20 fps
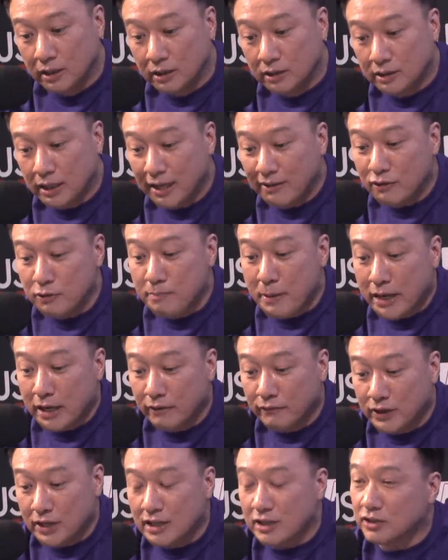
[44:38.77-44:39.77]
David
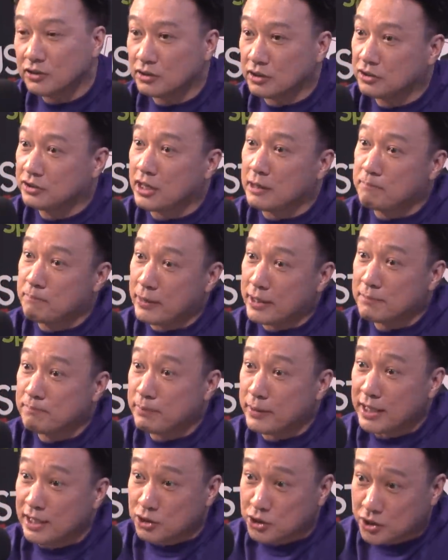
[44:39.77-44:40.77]
Benavidez is a big
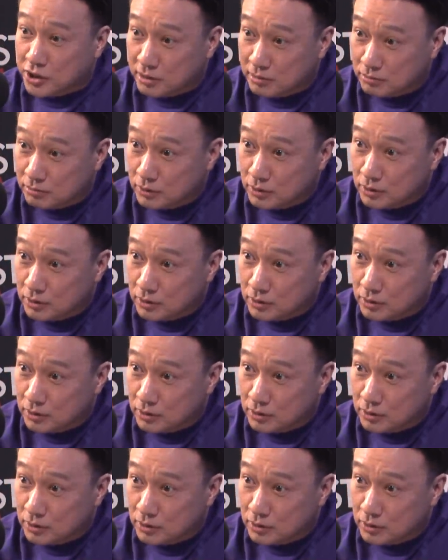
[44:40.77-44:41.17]
bitch.